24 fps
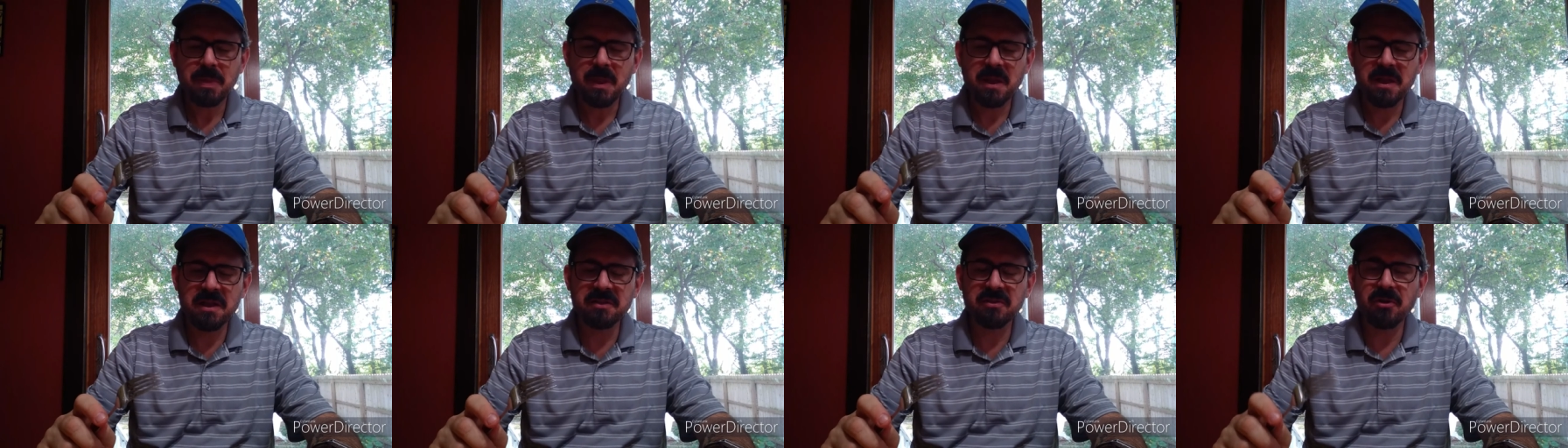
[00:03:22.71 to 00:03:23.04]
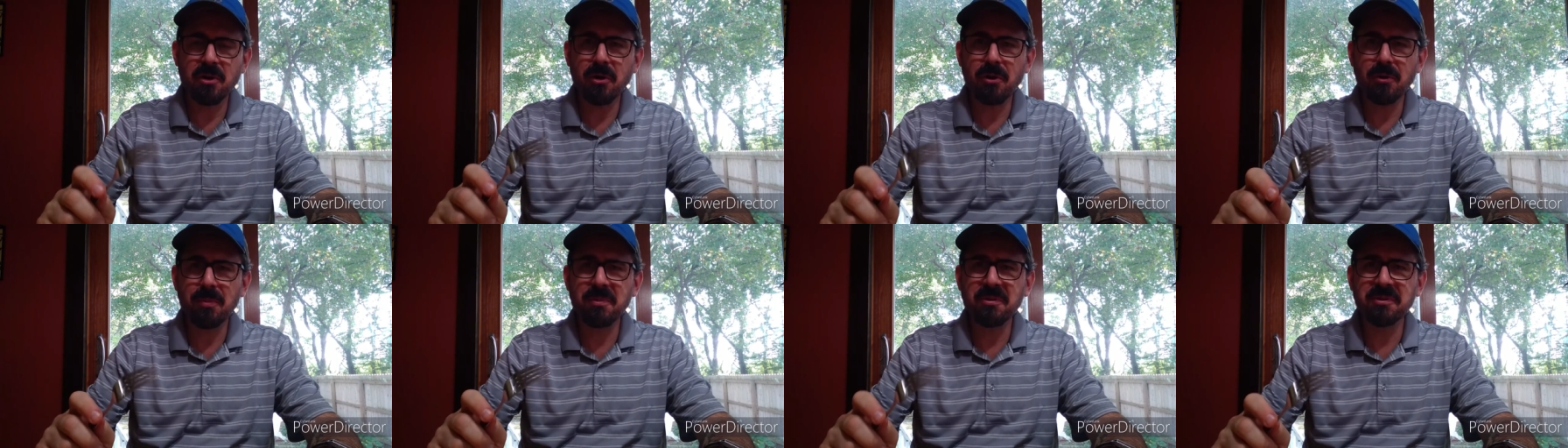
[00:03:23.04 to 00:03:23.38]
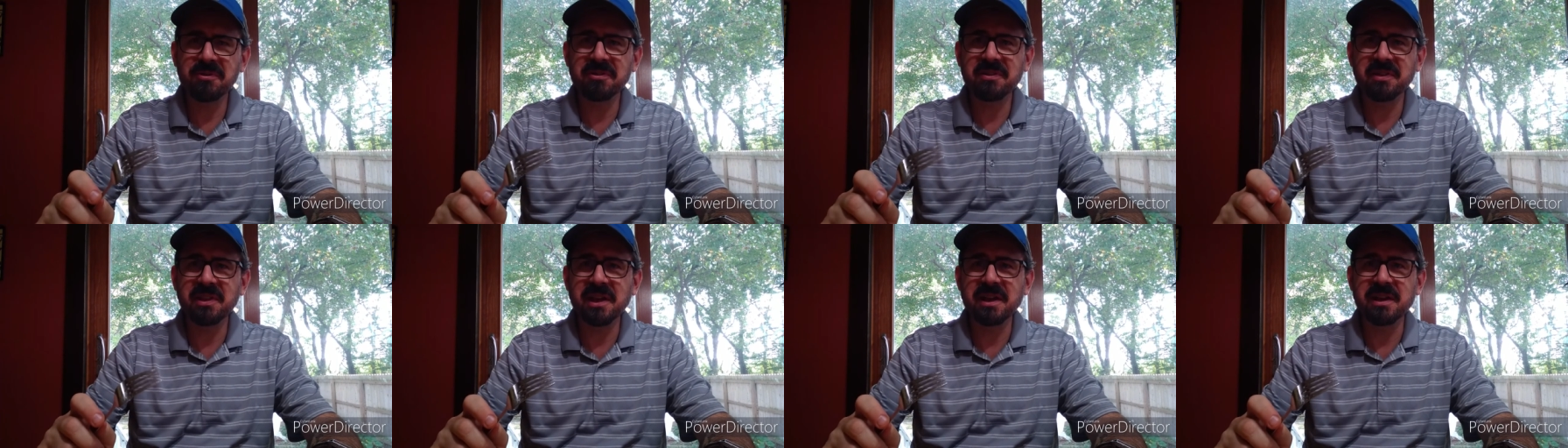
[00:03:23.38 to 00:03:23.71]
It's
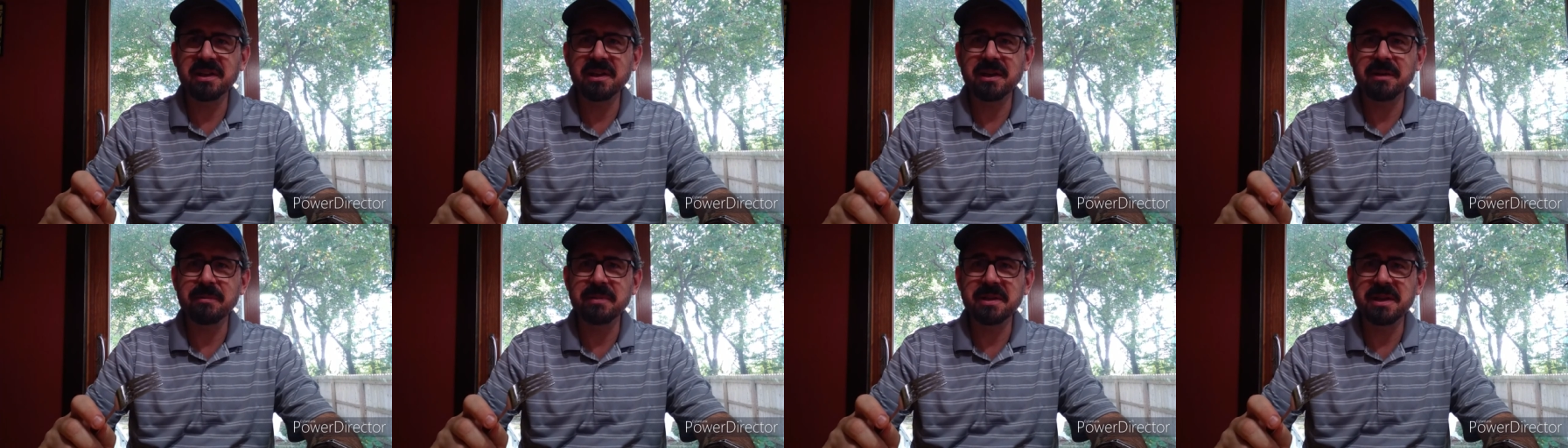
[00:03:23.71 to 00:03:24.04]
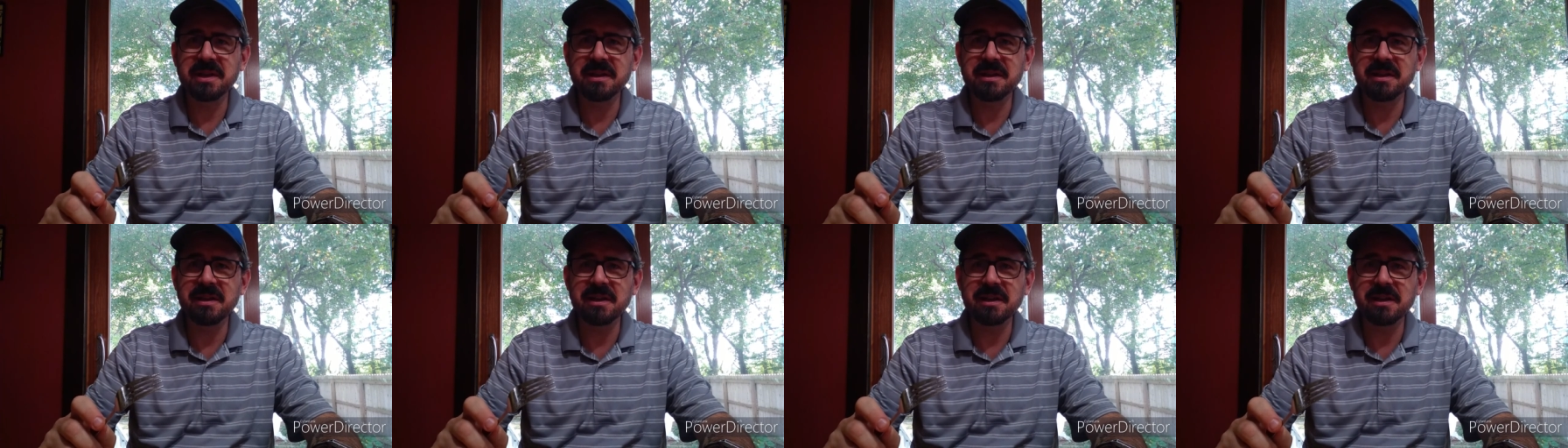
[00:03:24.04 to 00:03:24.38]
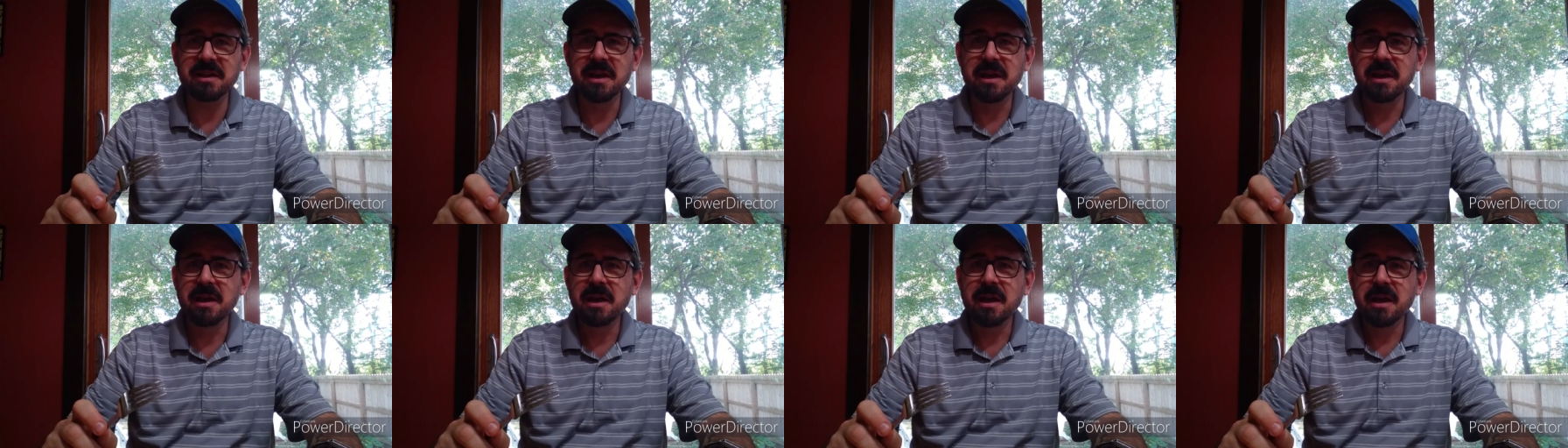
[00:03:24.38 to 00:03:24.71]
almost like I'm
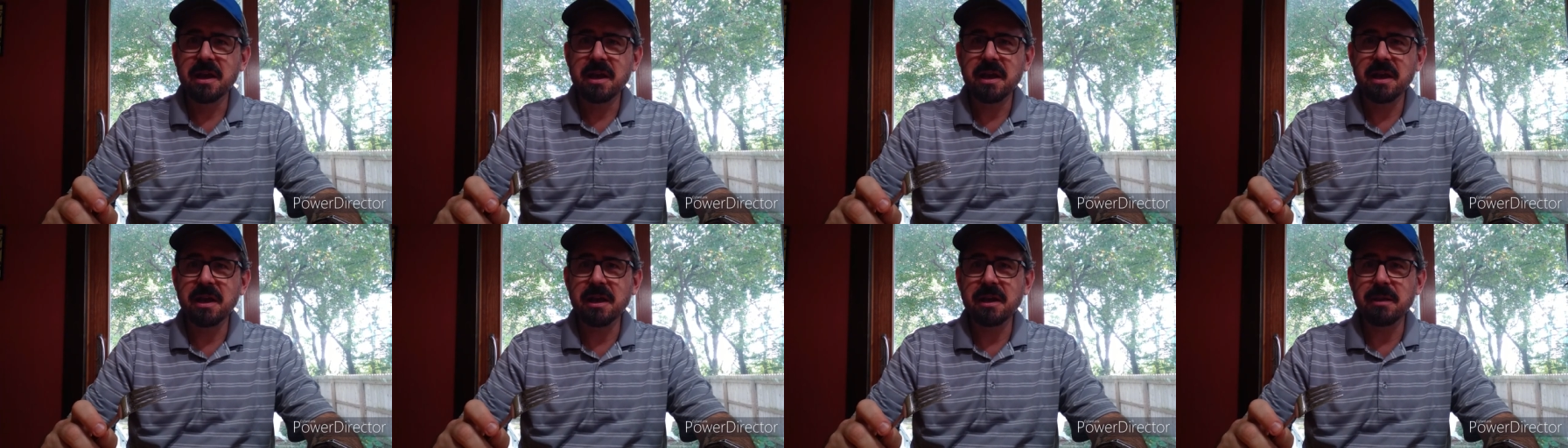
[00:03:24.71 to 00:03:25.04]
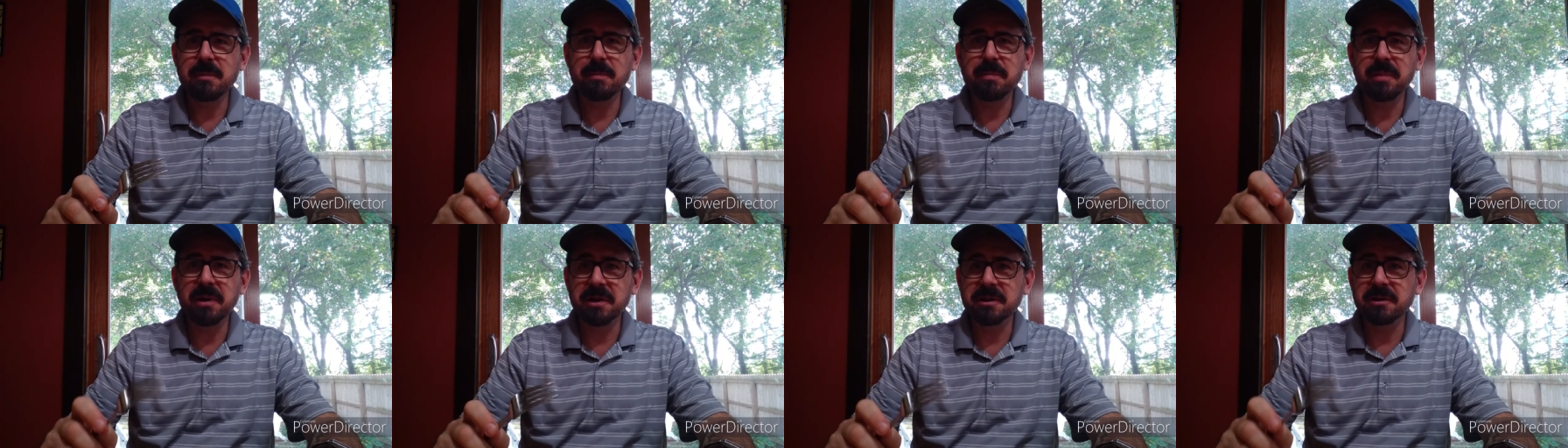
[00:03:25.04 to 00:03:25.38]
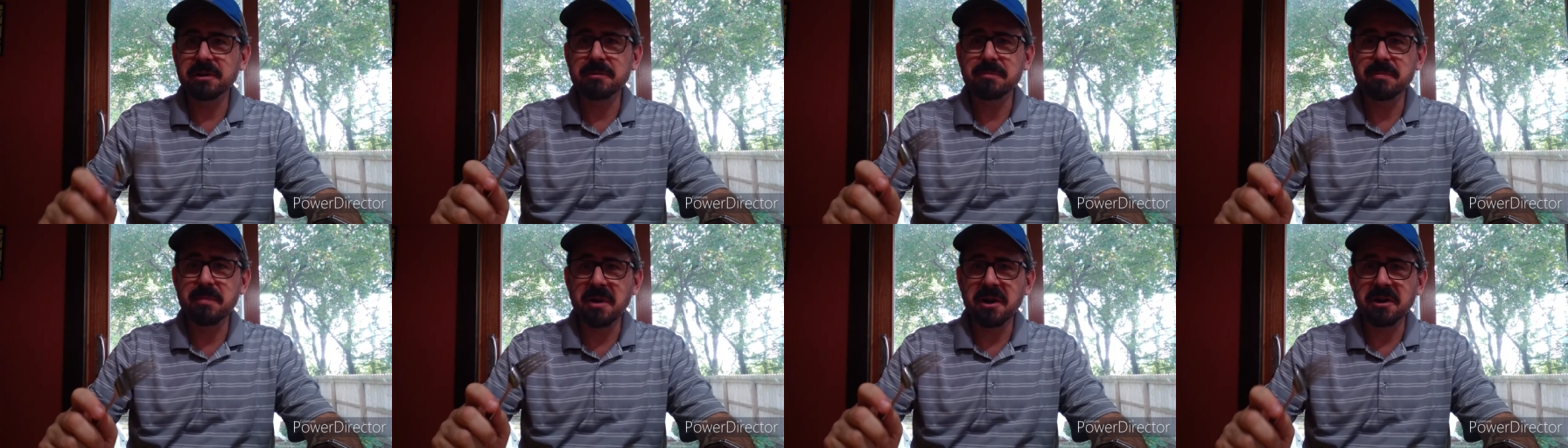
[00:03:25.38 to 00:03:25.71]
eating a
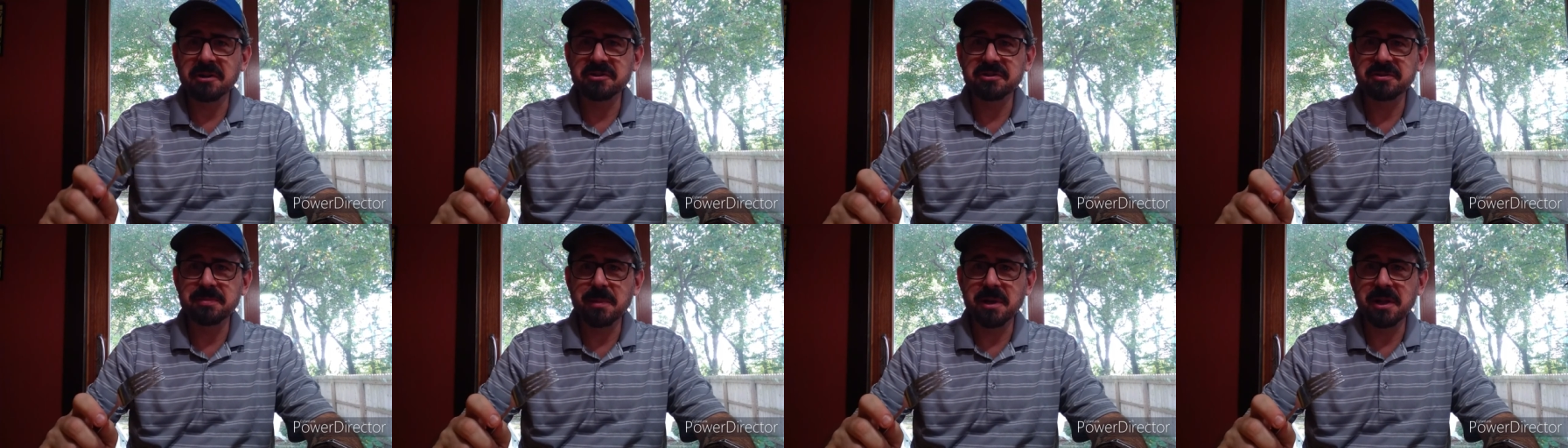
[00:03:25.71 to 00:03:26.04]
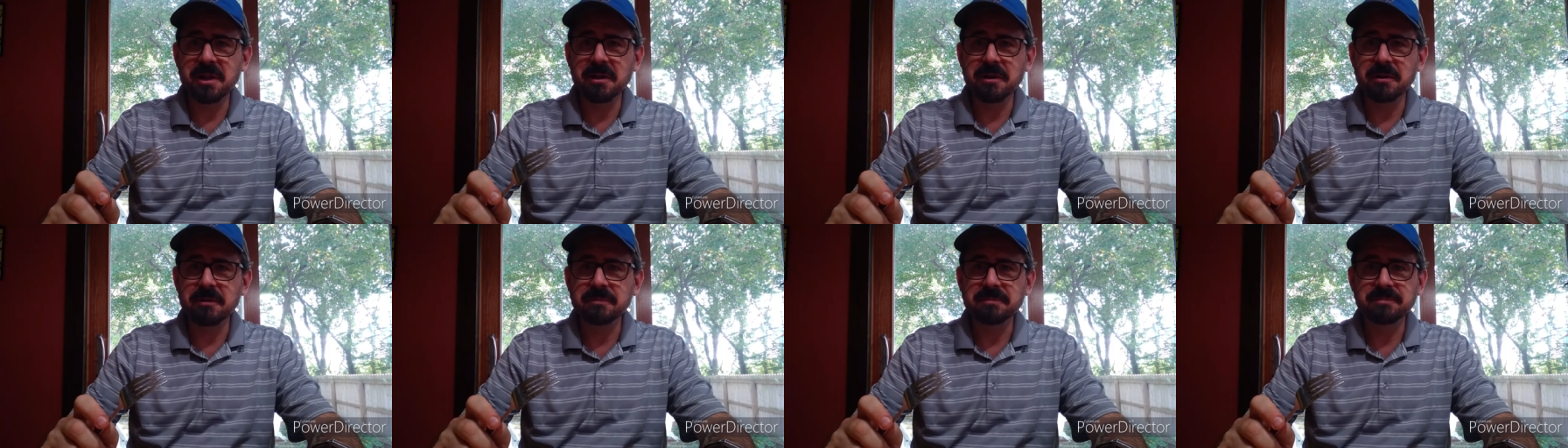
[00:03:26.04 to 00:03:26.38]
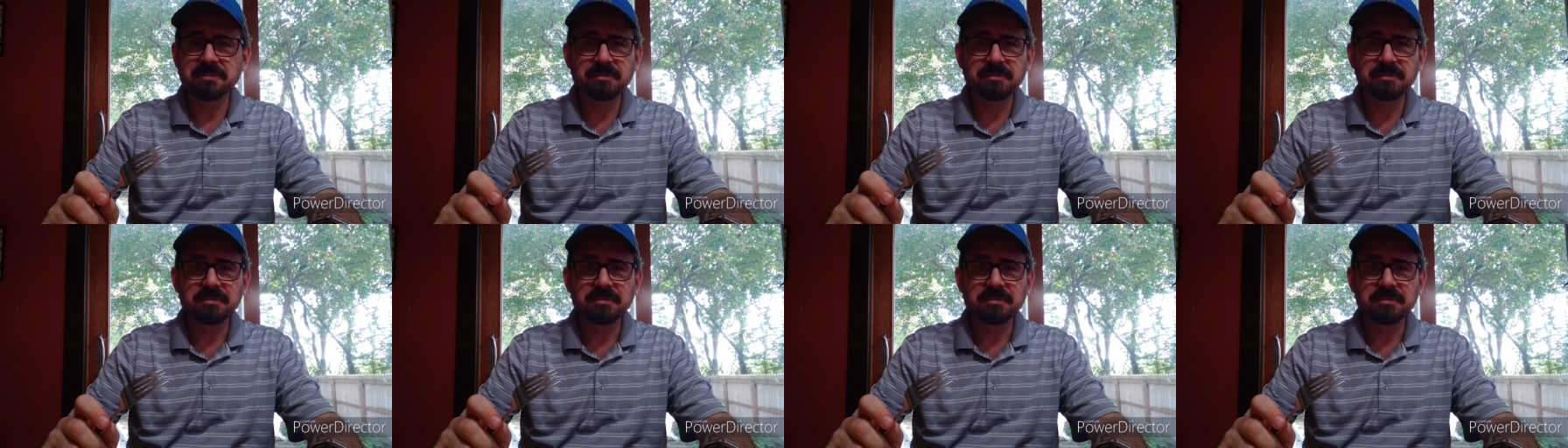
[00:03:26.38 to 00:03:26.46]
buttered marshmallow.